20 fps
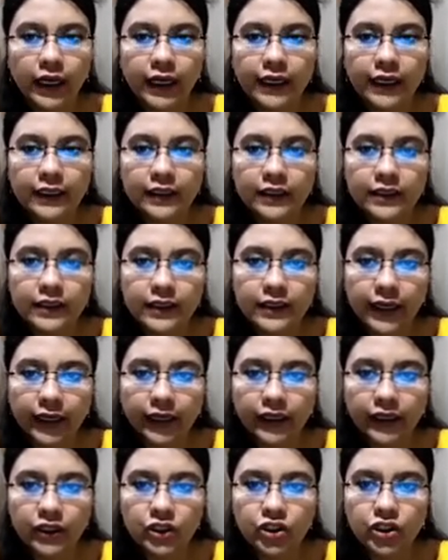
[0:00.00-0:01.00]
In the
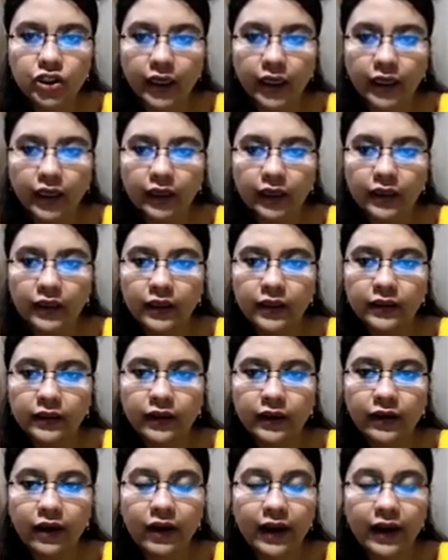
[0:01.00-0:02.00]
second shell,
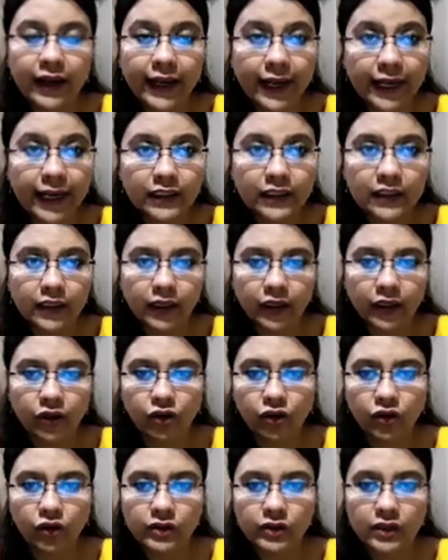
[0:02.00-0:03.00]
there are 8
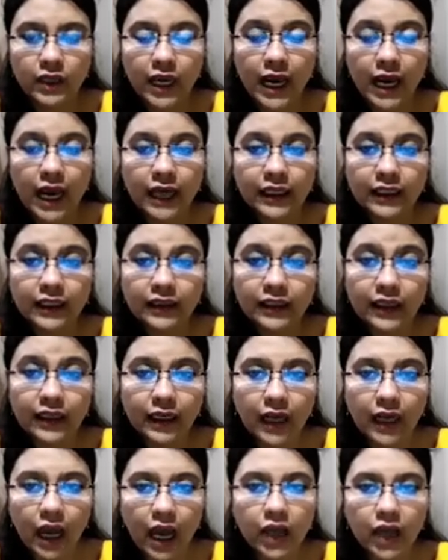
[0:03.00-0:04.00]
electrons. And in
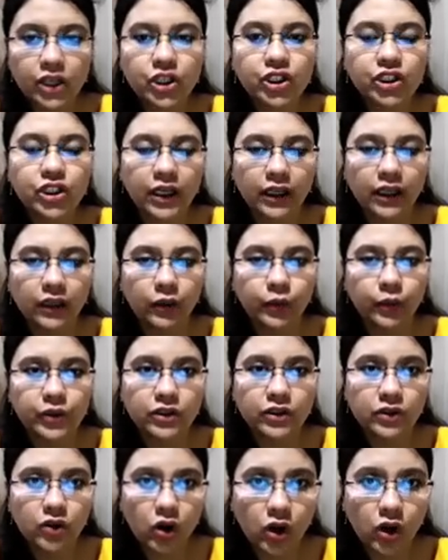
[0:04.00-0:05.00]
the last shell, which
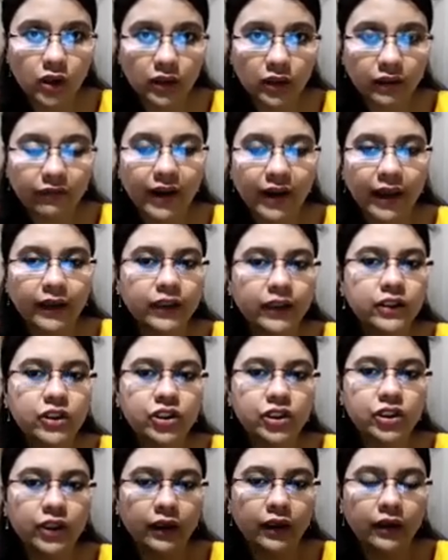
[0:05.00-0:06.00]
is called the valence
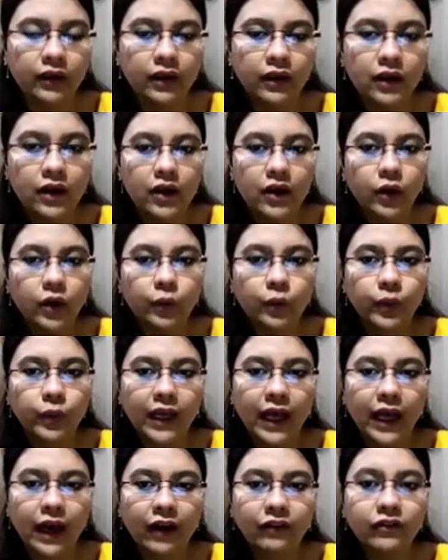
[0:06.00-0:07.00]
shell,
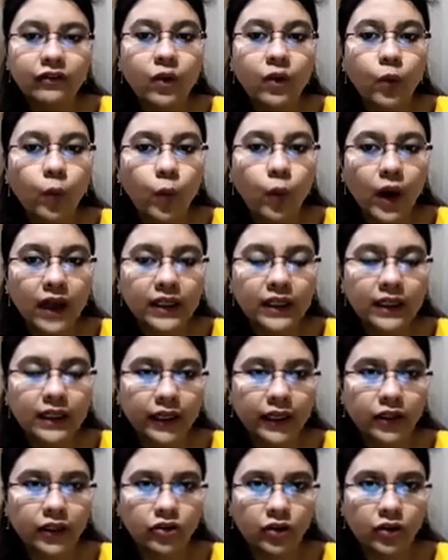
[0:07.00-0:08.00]
will have 1
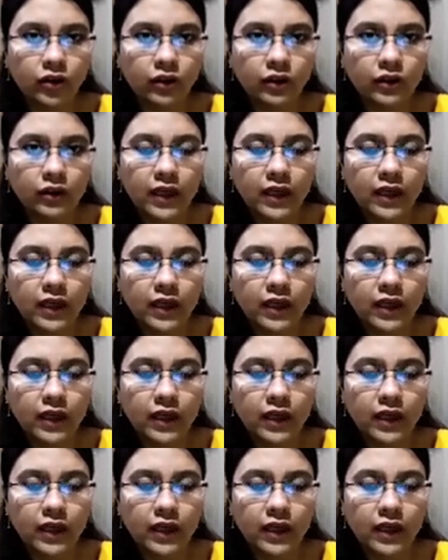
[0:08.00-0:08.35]
electron.